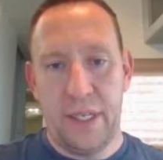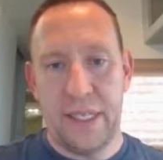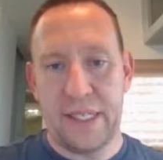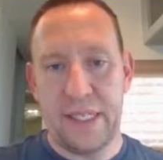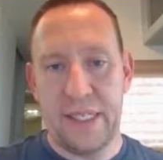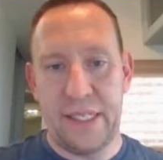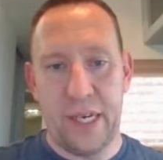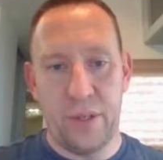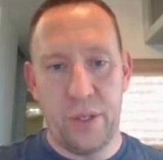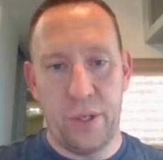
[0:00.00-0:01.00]
Then it's going to
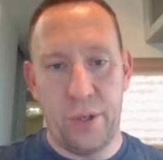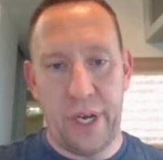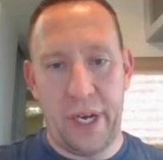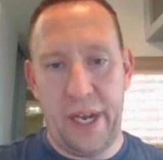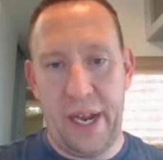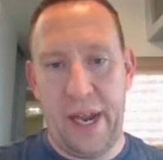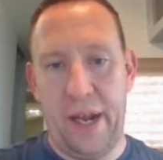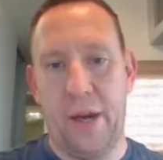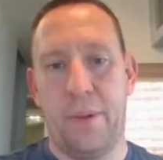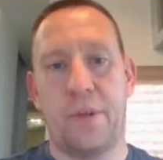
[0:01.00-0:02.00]
download. I
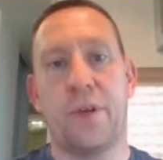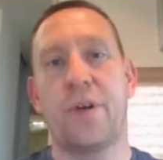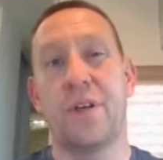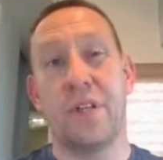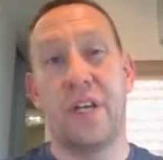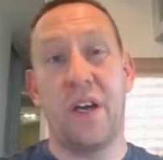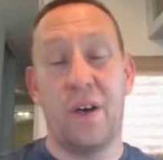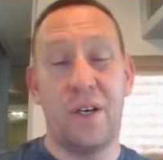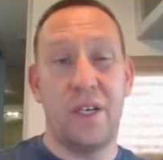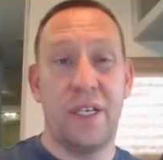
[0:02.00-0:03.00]
am currently
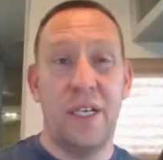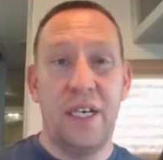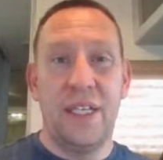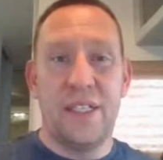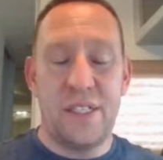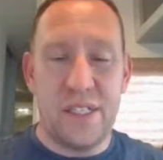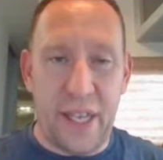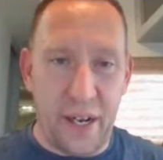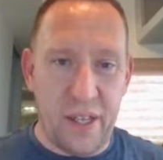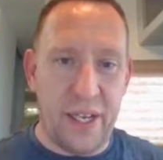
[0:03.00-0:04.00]
on
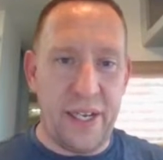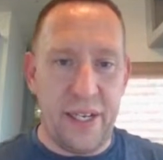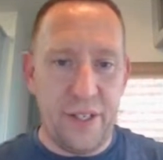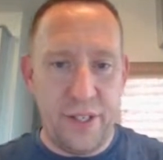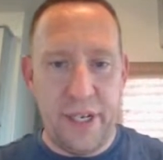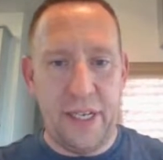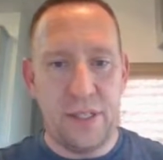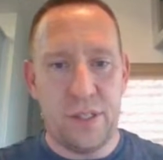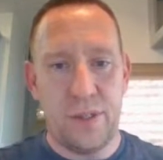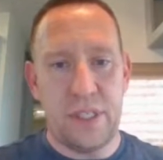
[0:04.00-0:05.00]
satellite
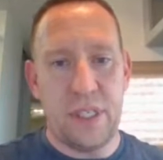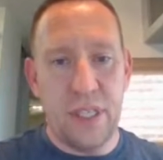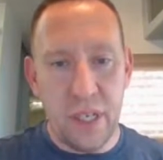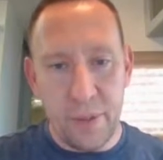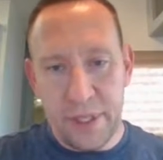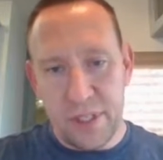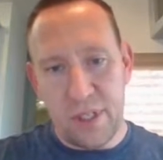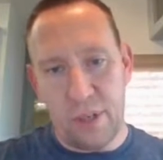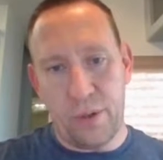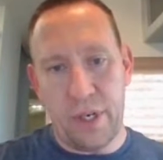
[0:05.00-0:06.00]
internet, so it's a little bit
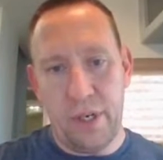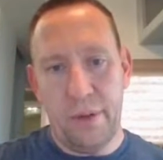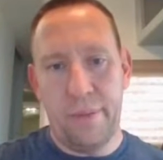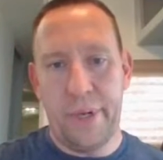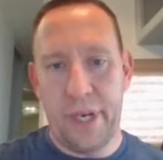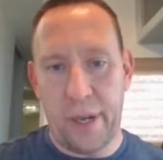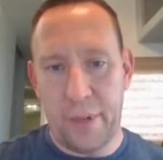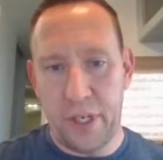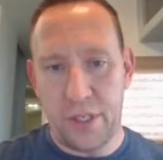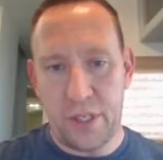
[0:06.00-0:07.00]
slower, but not
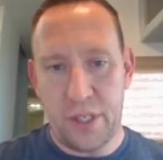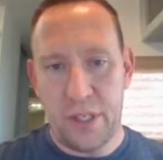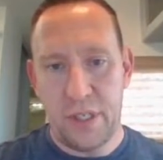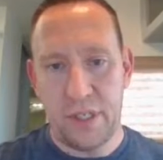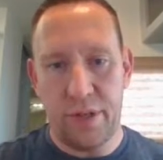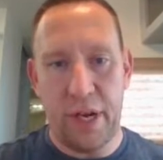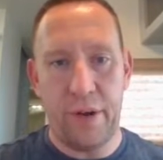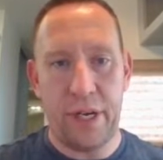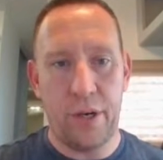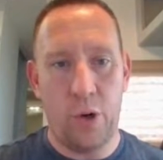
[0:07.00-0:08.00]
much. So now
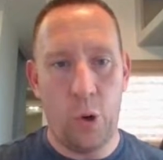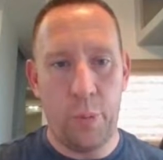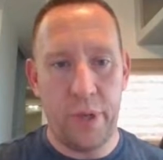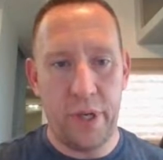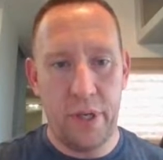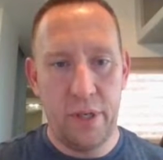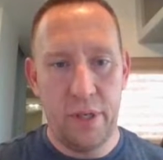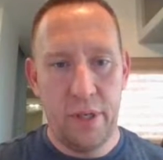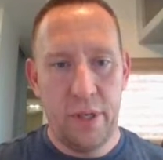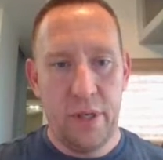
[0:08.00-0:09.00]
we can open,
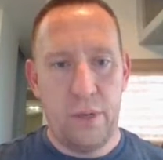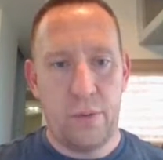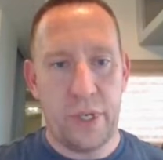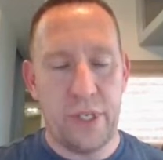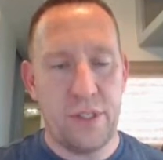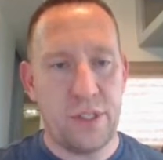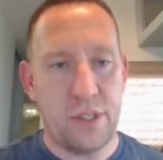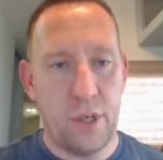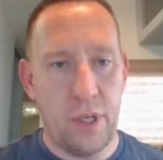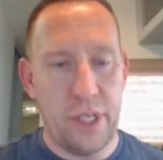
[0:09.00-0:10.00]
we're going to
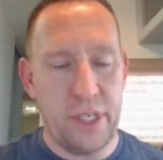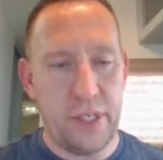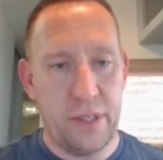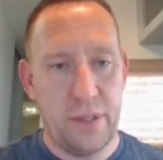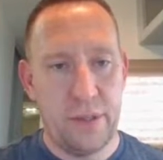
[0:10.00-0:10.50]
install it.